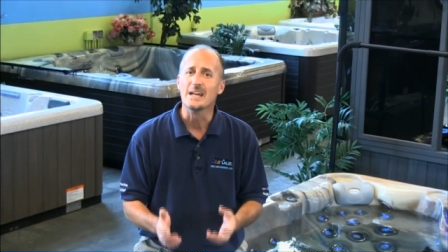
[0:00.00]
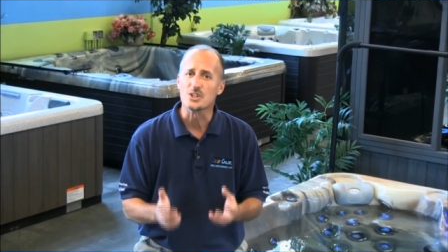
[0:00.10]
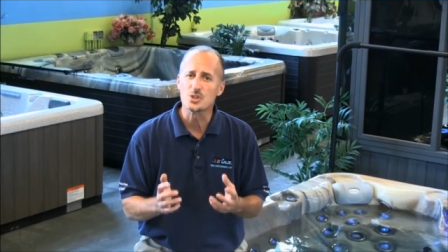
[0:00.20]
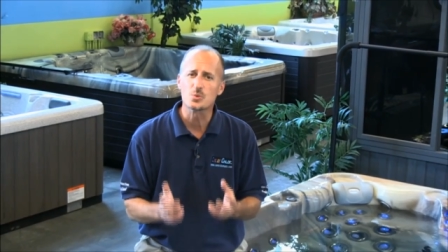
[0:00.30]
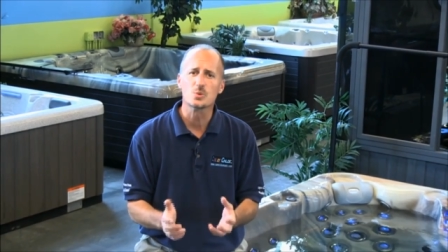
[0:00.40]

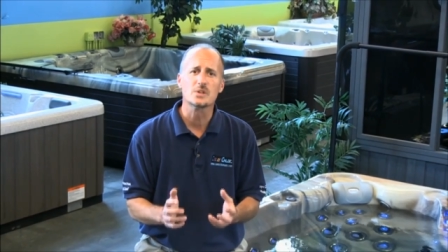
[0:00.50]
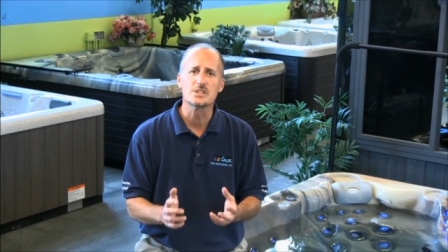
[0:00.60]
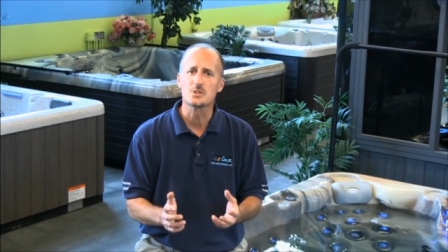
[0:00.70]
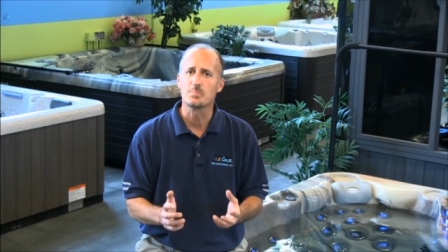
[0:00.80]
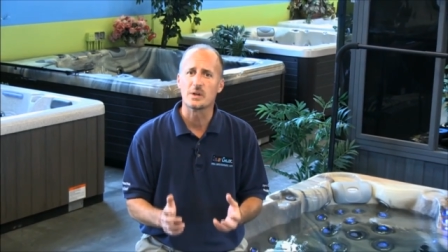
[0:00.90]
is truly
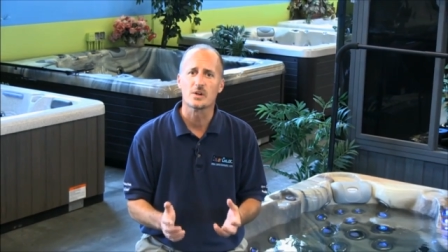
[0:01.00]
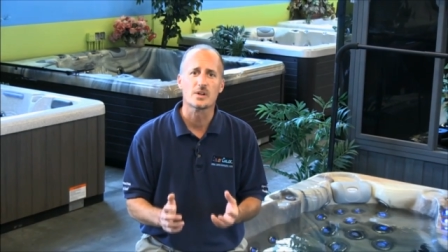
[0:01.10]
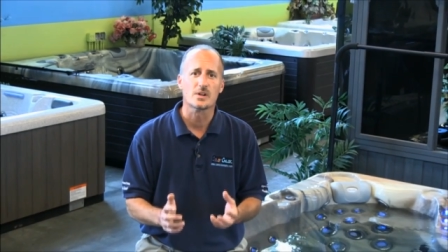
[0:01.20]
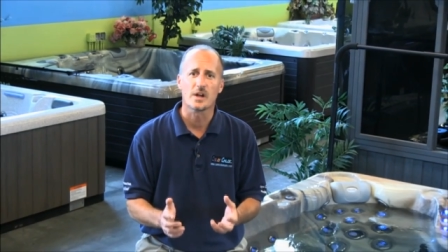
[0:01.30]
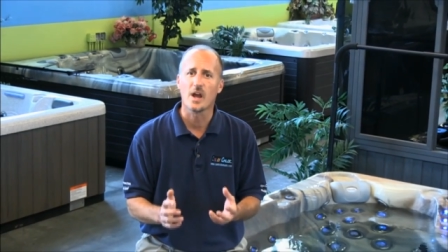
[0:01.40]

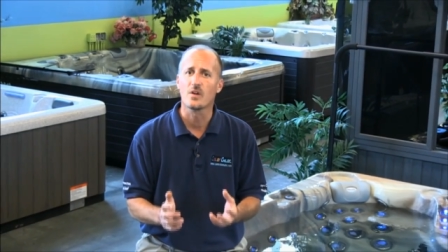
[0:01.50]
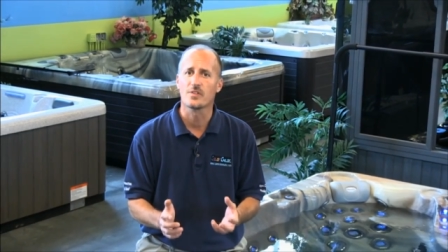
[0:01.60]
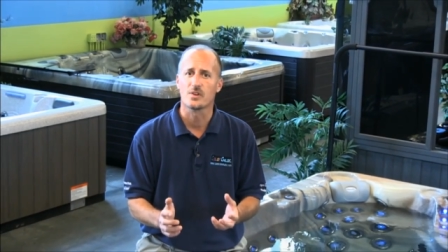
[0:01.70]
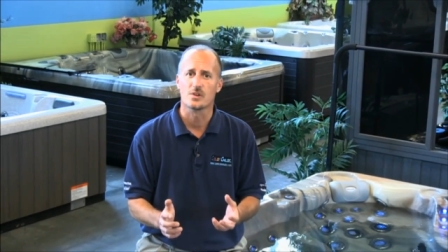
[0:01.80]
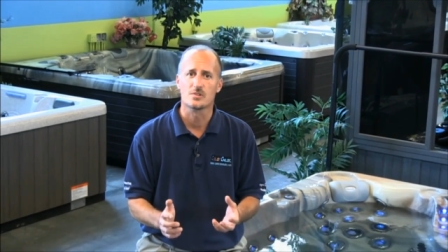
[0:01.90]
superior and
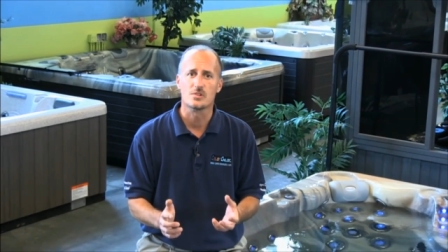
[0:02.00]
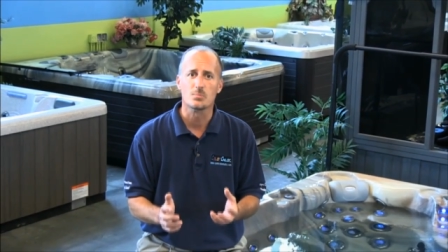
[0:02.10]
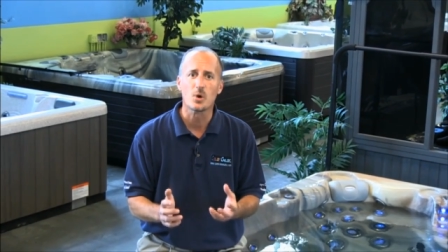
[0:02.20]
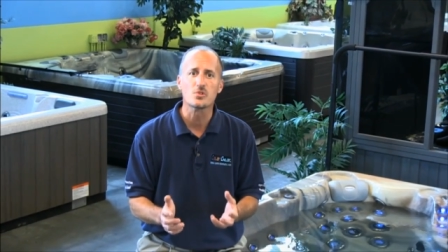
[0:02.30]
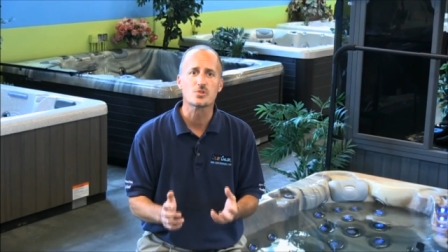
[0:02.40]
healthier to
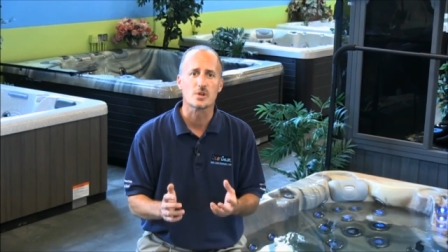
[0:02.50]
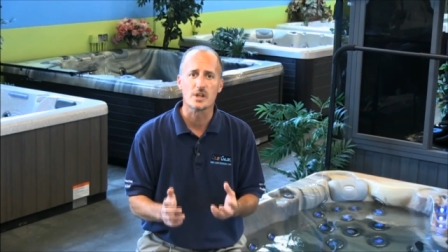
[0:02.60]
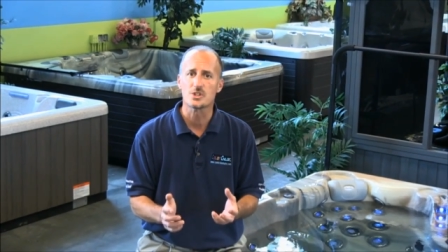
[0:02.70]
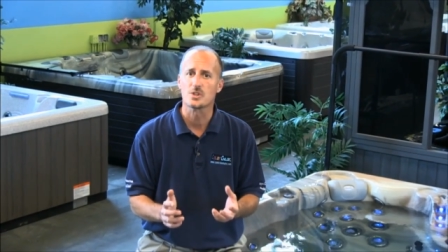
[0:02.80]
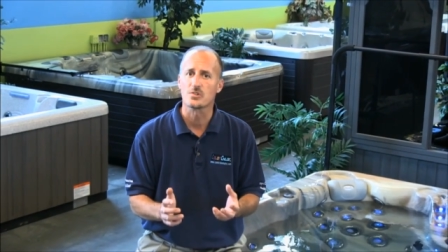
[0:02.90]
most
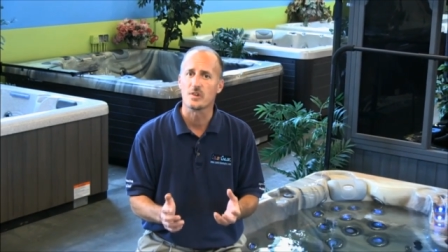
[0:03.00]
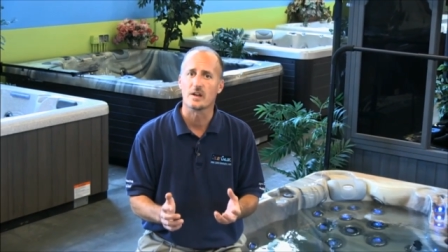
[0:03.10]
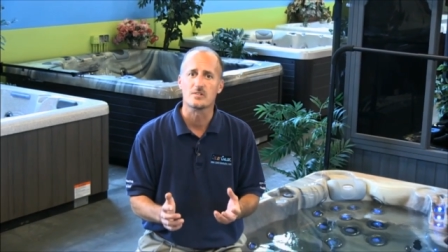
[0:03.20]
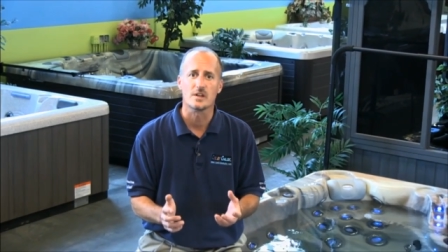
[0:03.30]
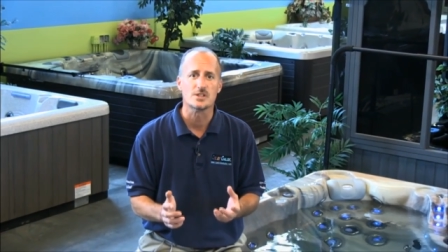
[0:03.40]
traditional
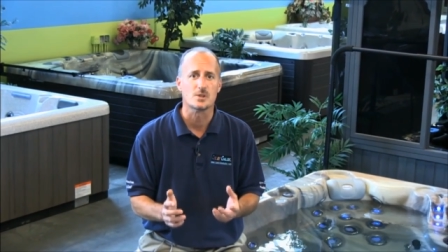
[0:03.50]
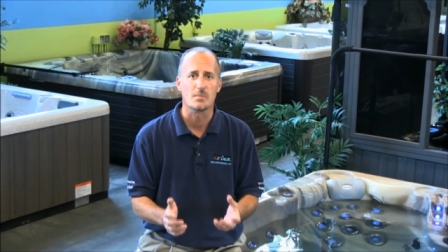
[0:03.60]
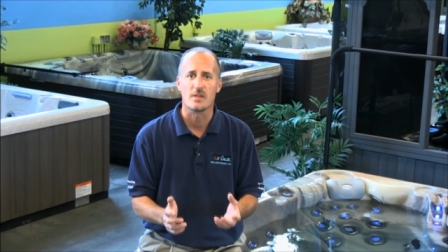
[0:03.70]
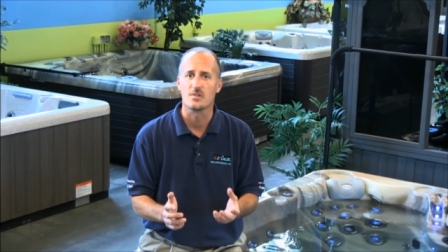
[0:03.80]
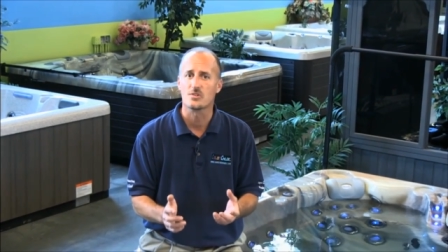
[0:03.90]
sanitation
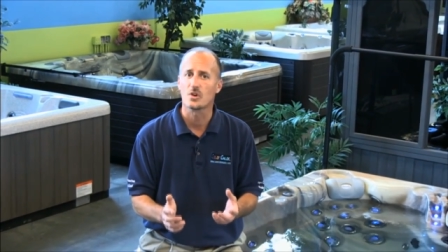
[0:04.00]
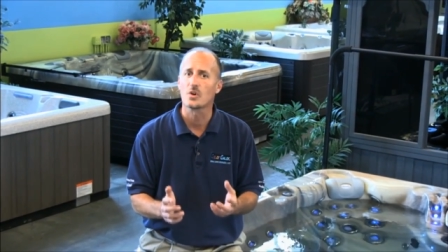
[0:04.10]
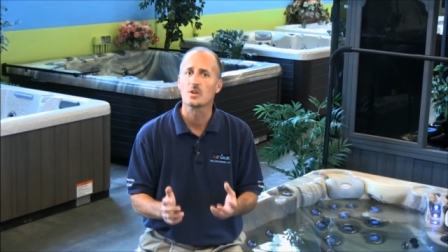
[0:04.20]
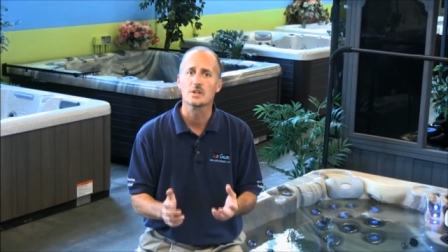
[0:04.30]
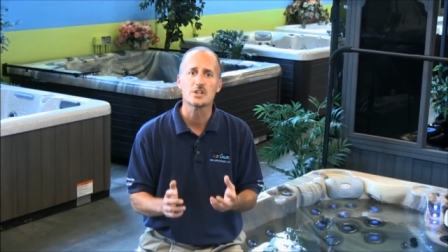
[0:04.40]
methods
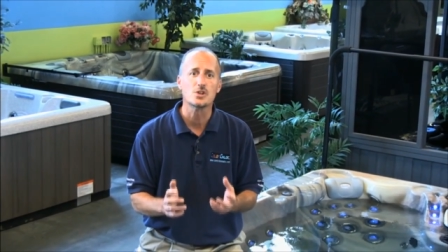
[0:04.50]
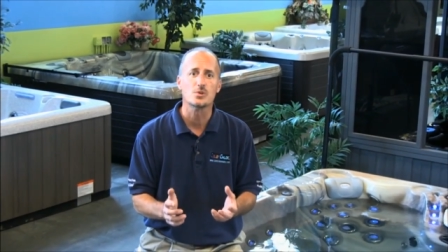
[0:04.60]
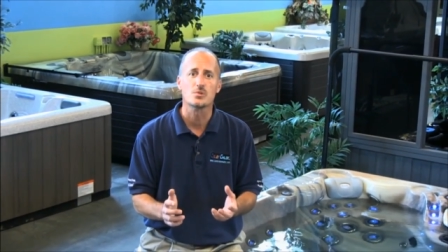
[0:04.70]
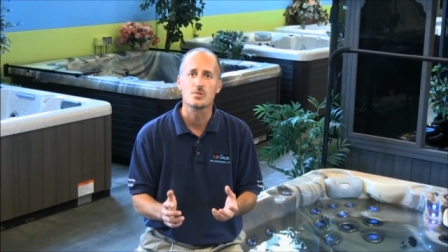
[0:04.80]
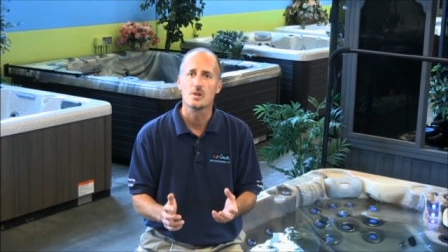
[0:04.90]
currently
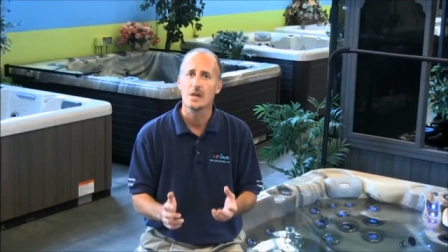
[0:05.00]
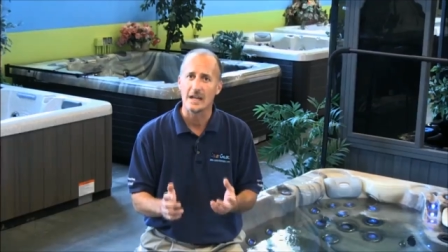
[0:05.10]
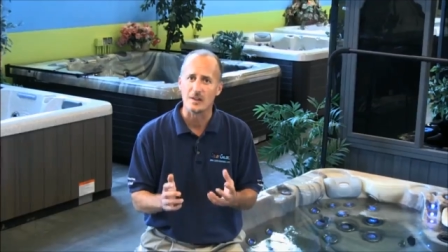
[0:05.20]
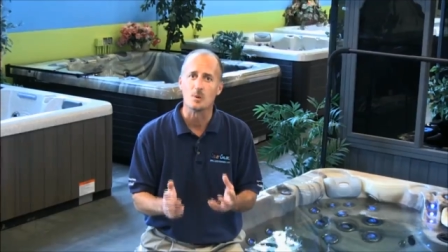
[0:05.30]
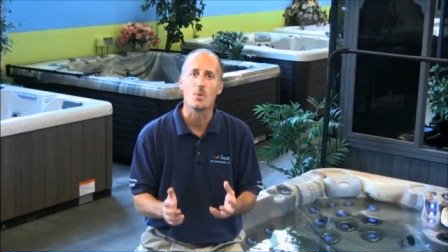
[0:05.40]
used
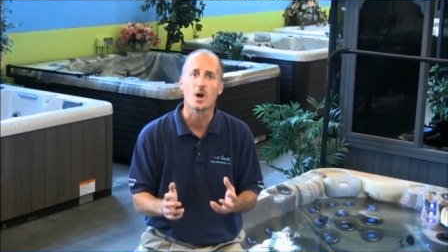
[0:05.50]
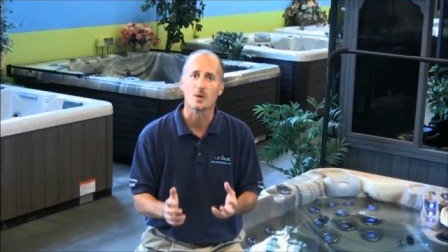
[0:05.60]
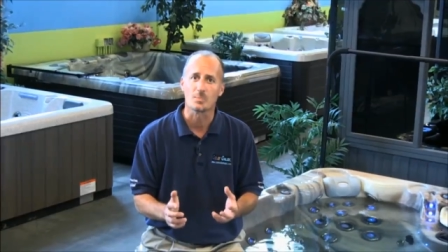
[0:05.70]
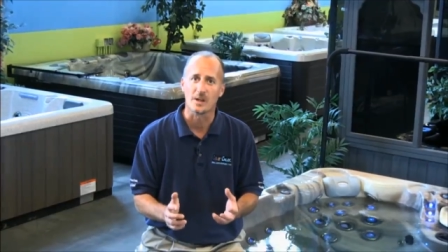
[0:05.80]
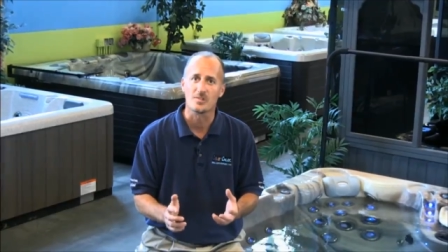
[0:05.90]
in the
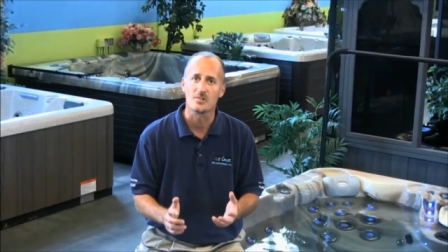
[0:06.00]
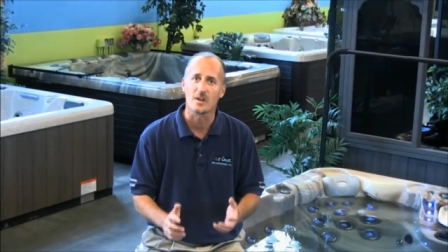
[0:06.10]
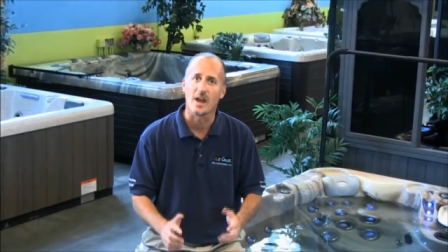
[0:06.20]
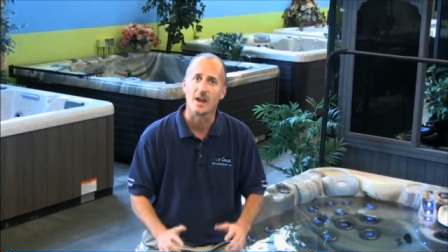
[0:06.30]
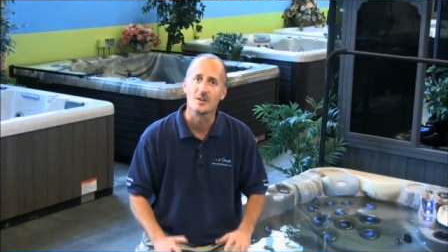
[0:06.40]
marketplace
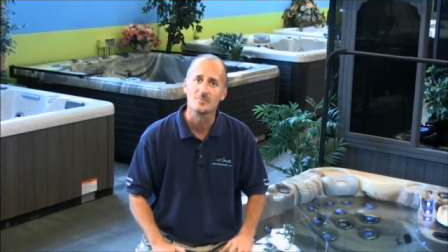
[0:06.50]
today.